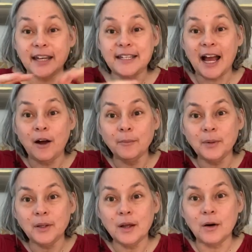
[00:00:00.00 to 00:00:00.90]
down
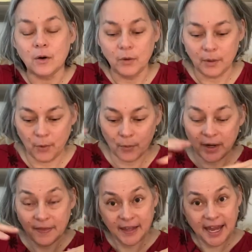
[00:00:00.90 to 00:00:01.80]
below, we were
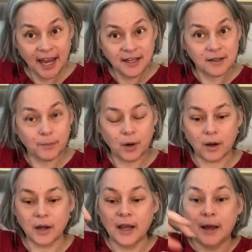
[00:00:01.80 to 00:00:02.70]
in the canyon part,